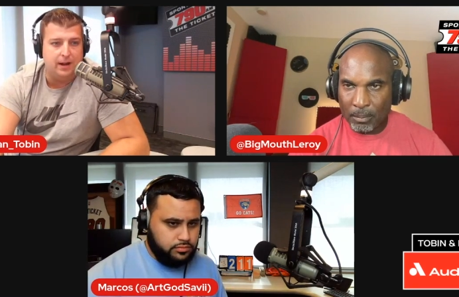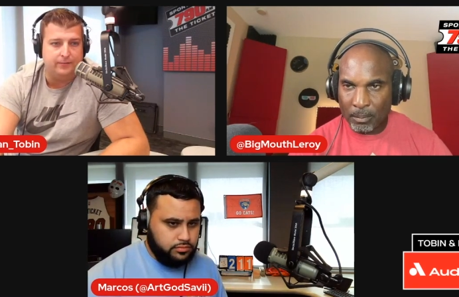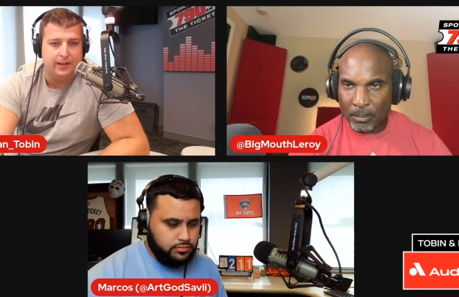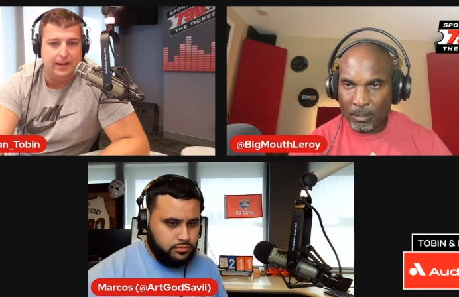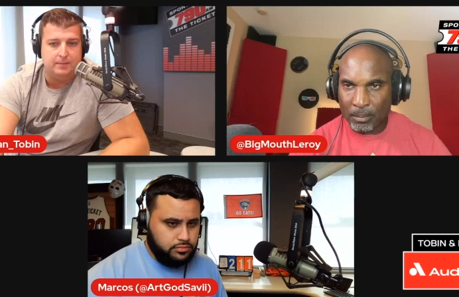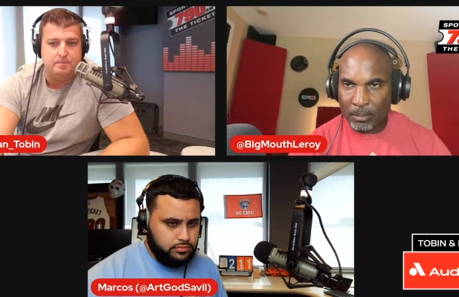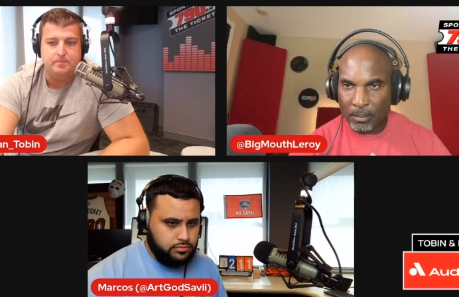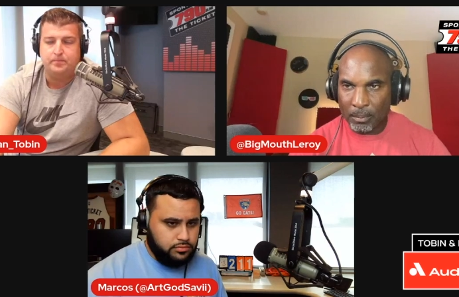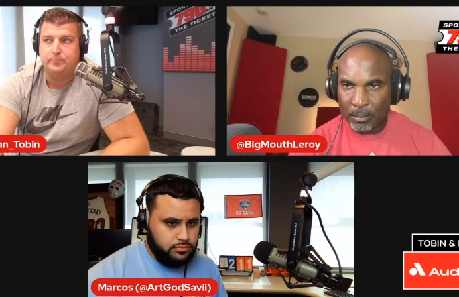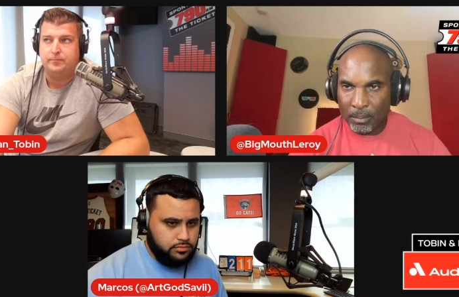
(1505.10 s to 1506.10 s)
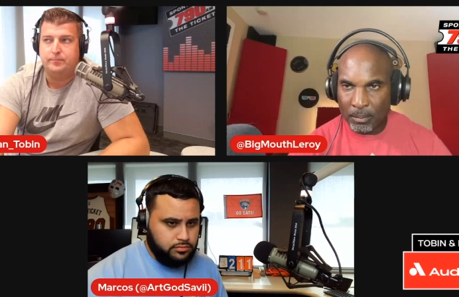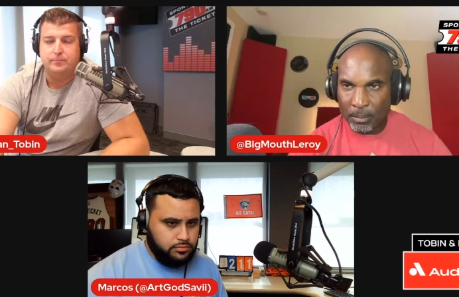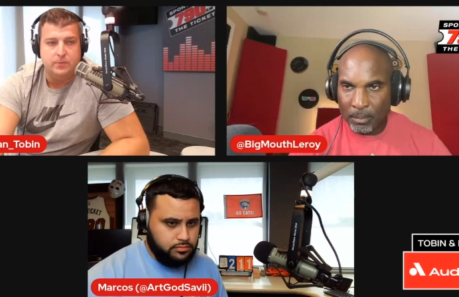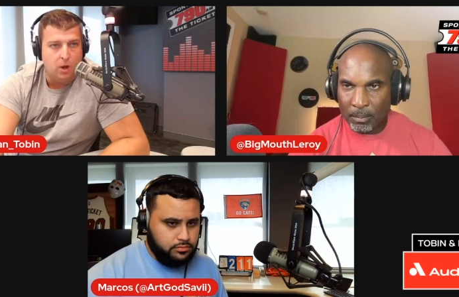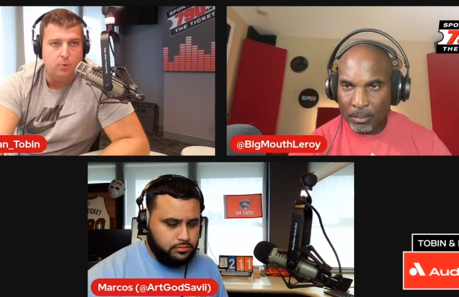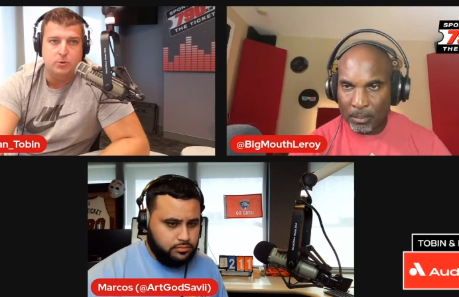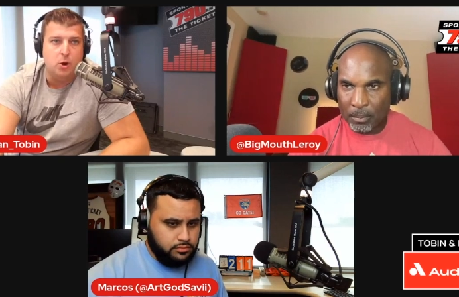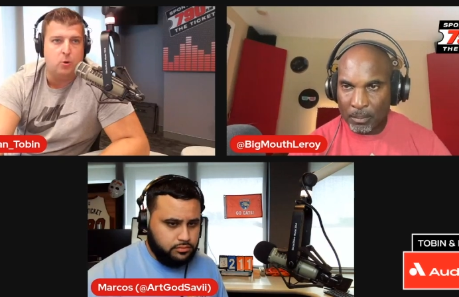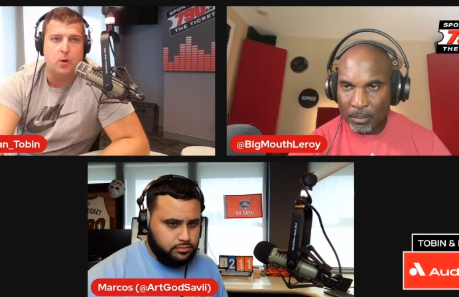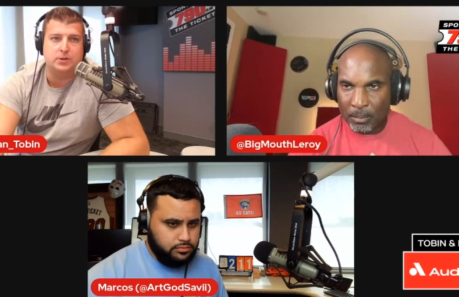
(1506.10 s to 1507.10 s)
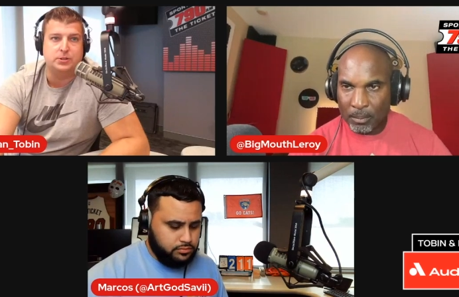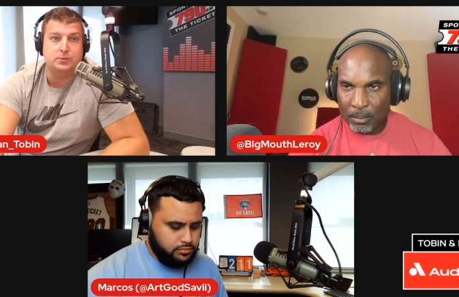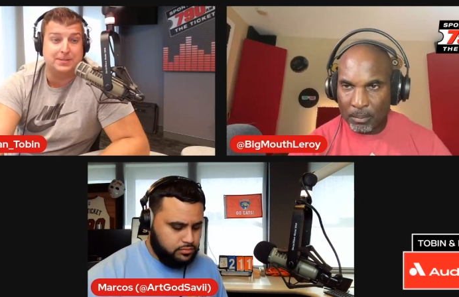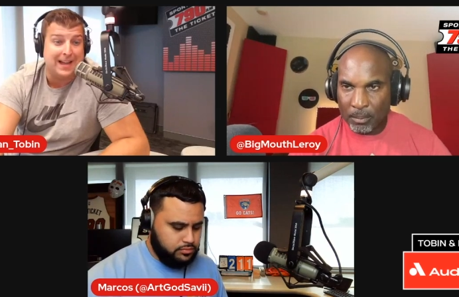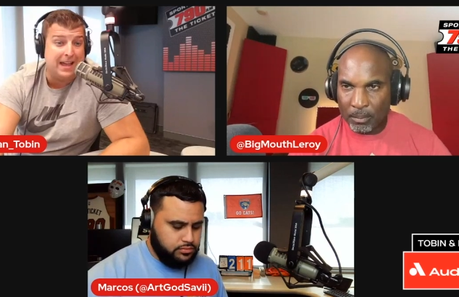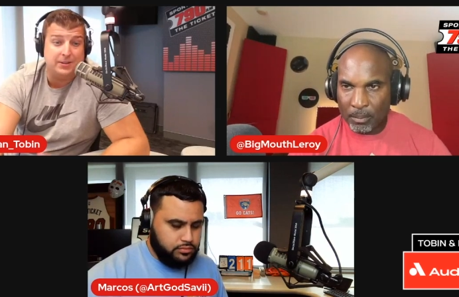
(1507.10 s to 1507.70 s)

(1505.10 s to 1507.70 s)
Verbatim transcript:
Speaker 1: game. Mm-hmm. No, no questions. With Tyler,